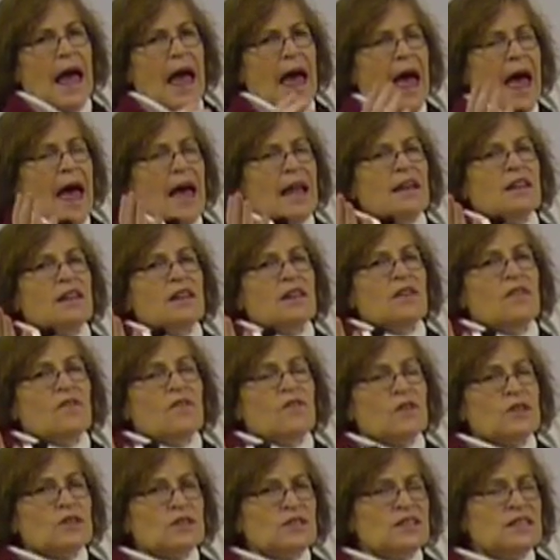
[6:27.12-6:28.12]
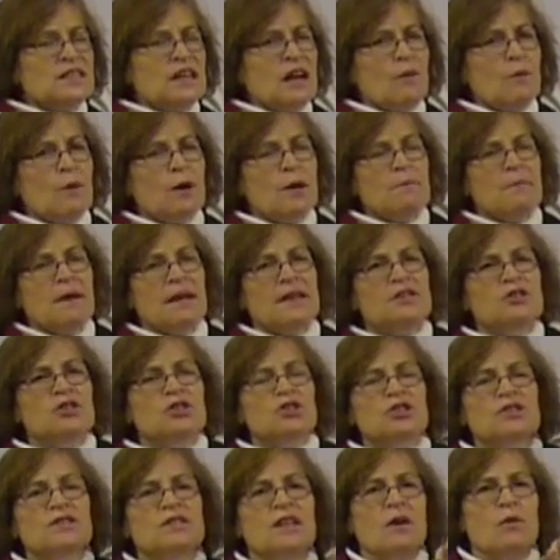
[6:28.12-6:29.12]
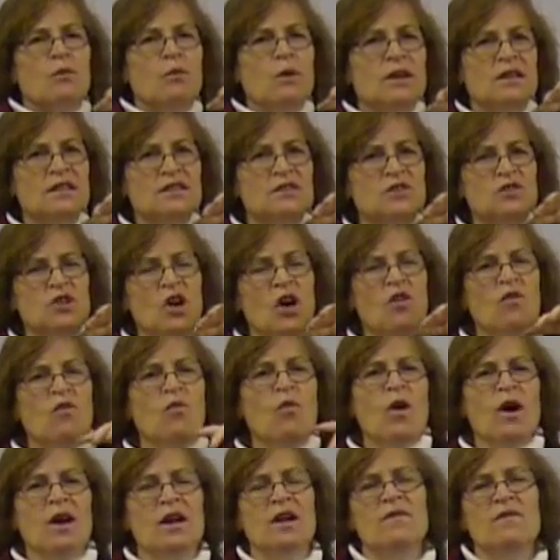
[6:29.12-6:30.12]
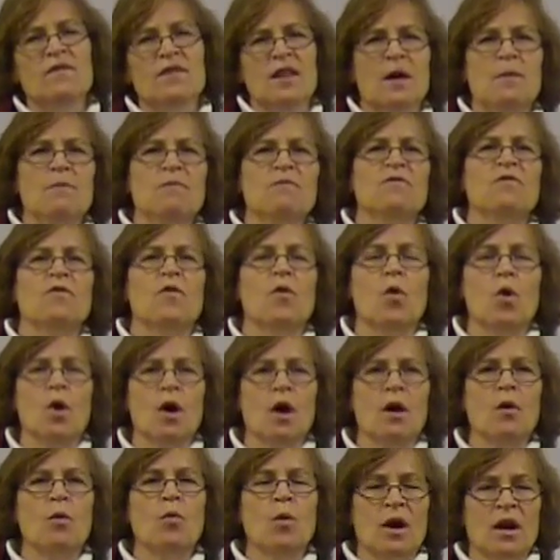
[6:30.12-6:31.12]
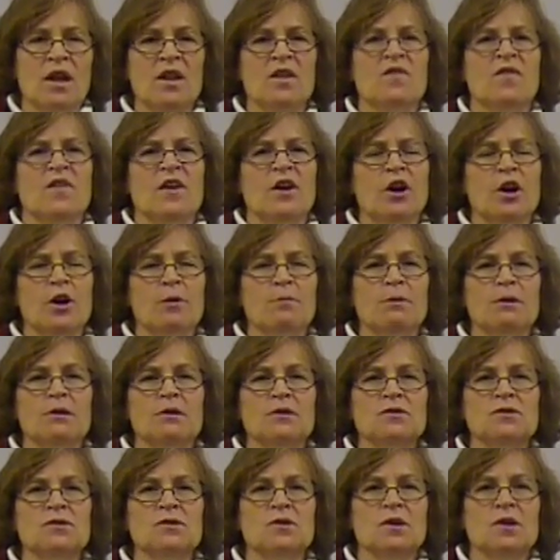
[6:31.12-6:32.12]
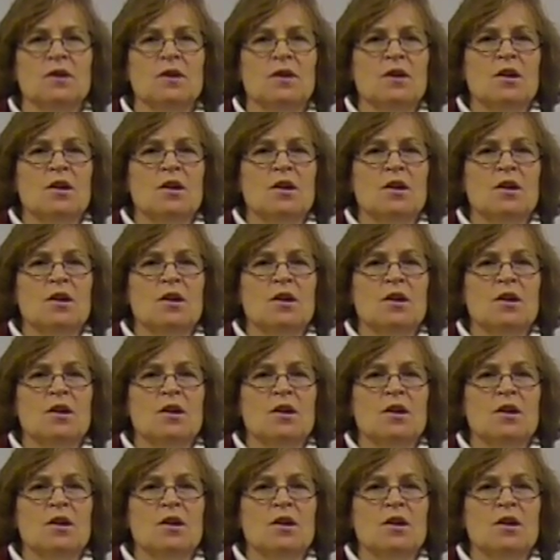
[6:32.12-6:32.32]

And the first thing I want to make sure is I want to solve one of them for one of the variables.